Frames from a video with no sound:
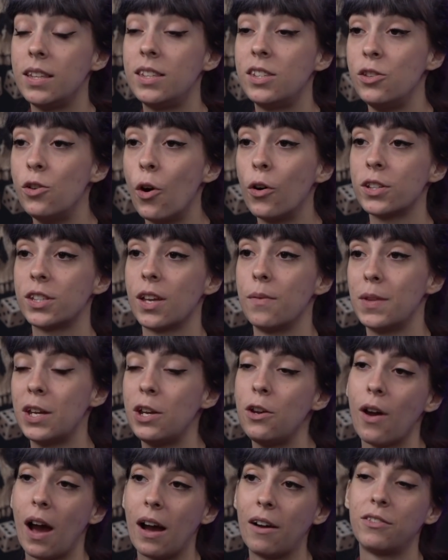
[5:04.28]
it's not something
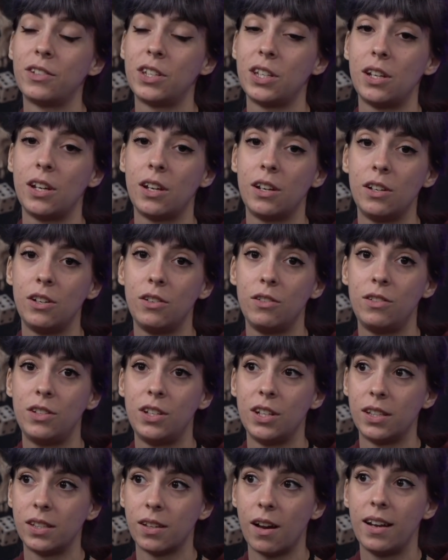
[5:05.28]
you have to
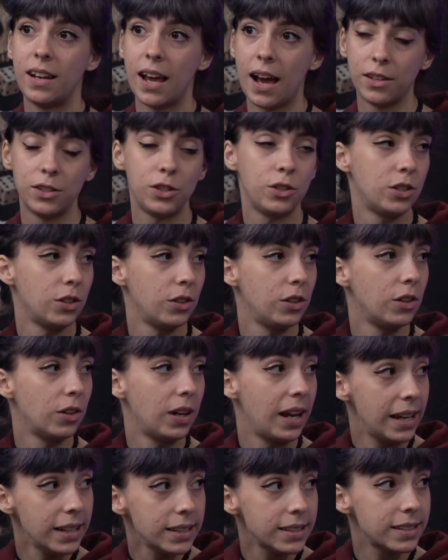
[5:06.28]
decide as you're doing your
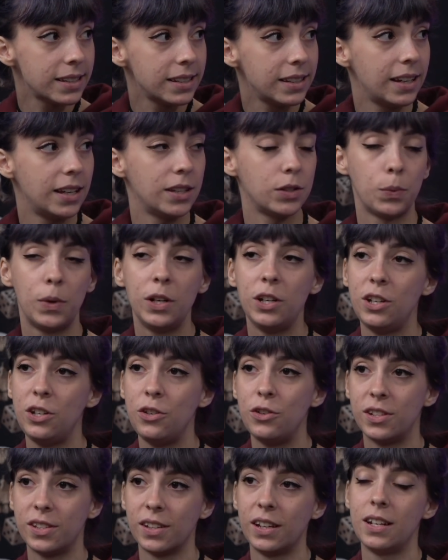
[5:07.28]
list. It's when
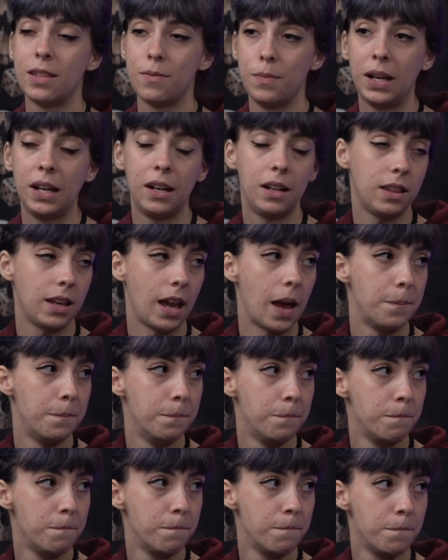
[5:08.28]
you decide at the beginning of the game.
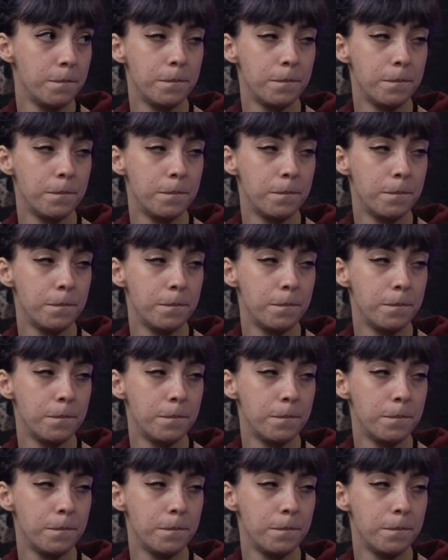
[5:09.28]
Yeah,